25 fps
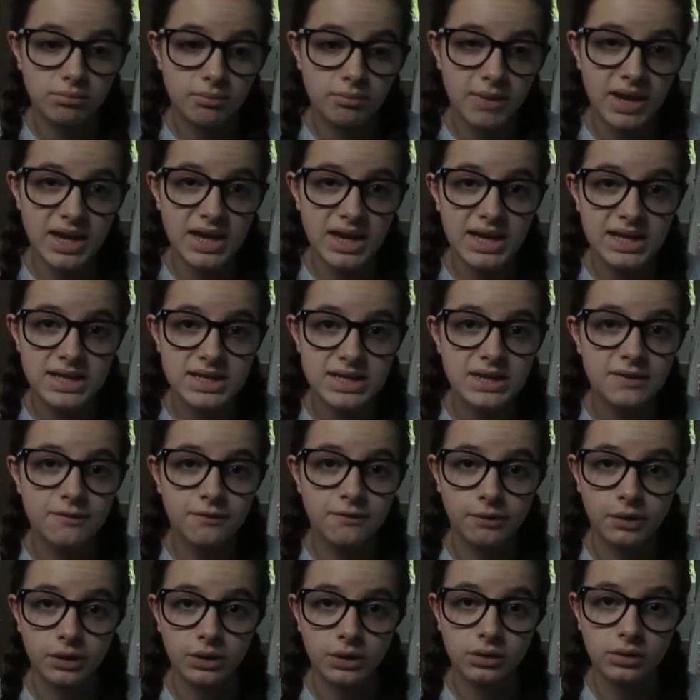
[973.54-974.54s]
make it
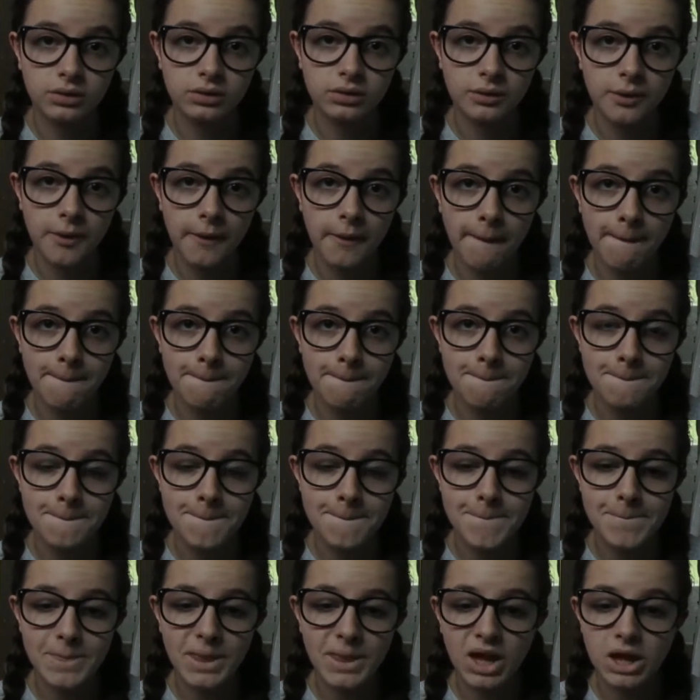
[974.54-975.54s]
different,
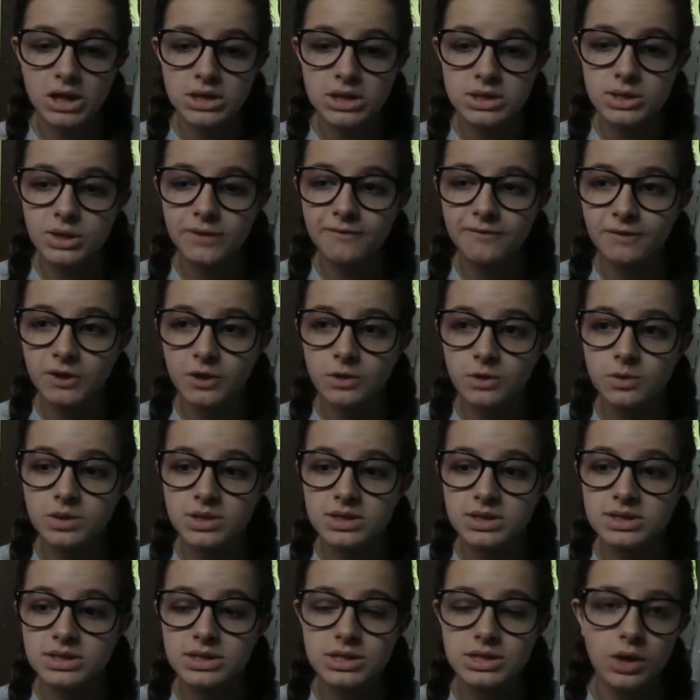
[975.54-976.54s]
because your
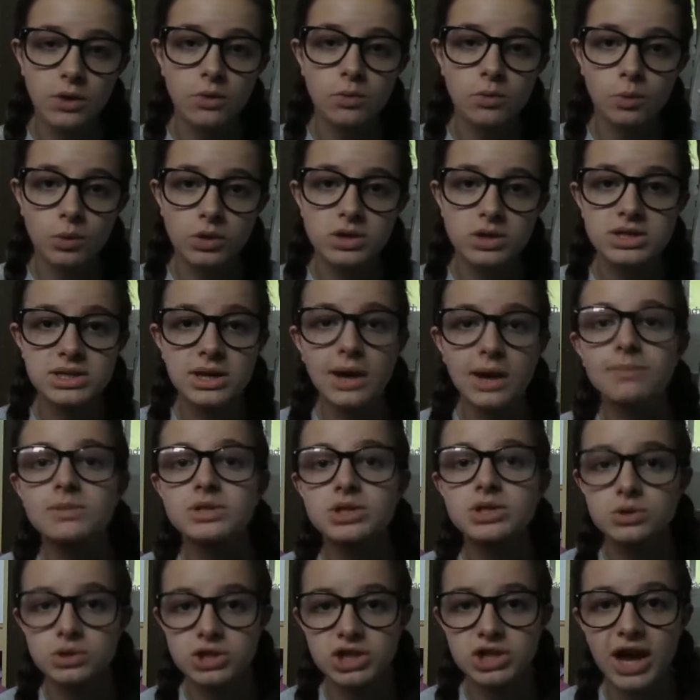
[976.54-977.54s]
viewers don't want to come
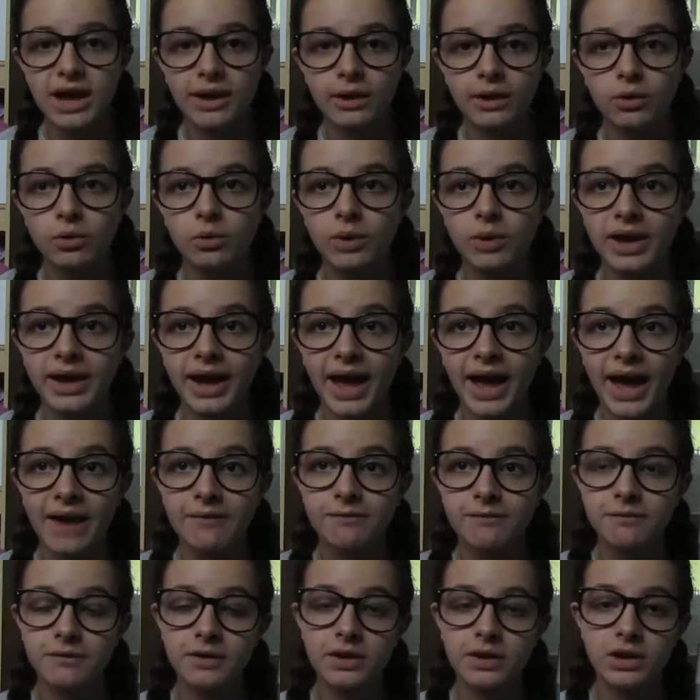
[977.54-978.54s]
to your channel and
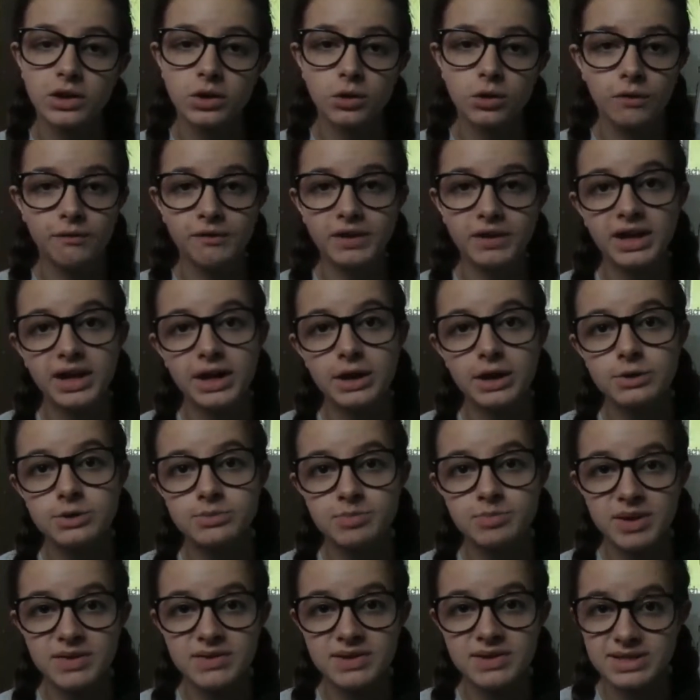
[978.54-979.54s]
have your
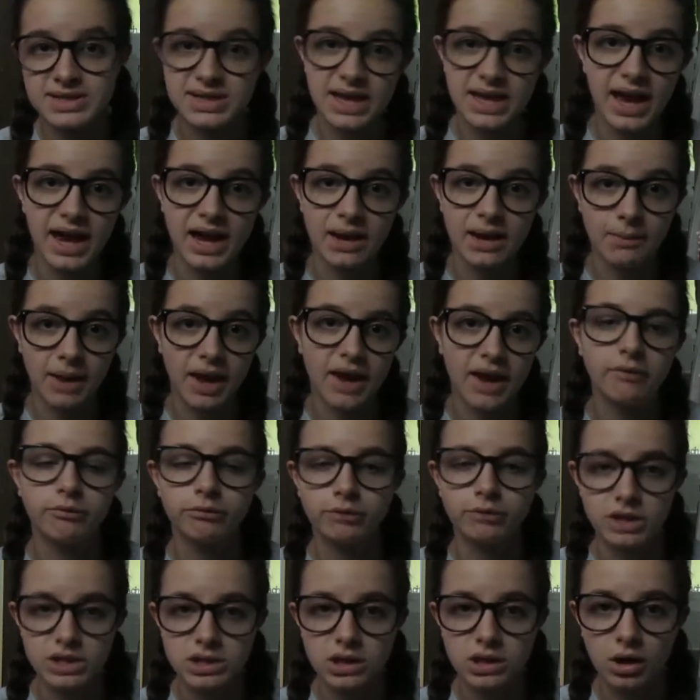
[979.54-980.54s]
videos be the same
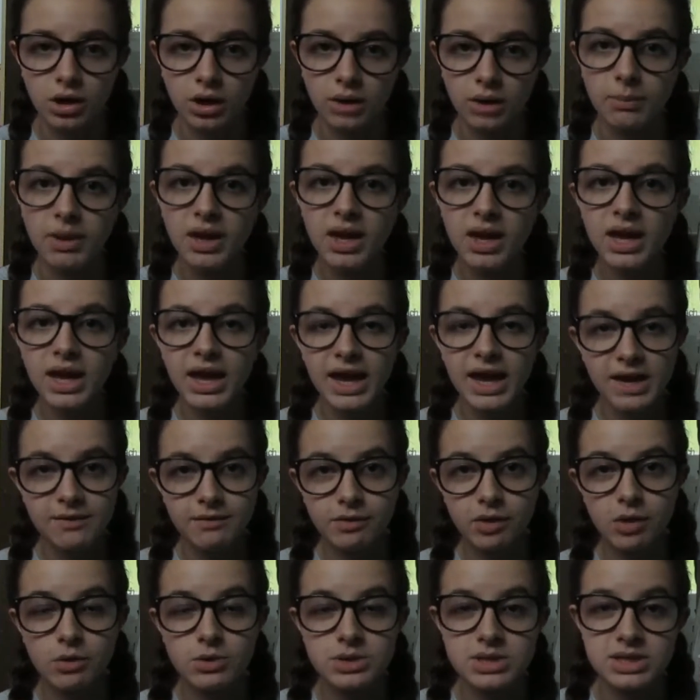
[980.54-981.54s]
every time,
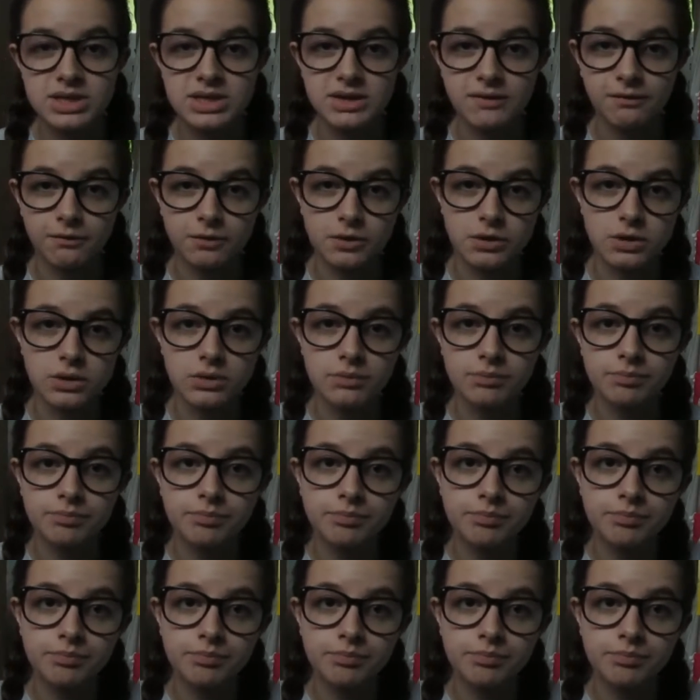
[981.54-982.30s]
even though it's a different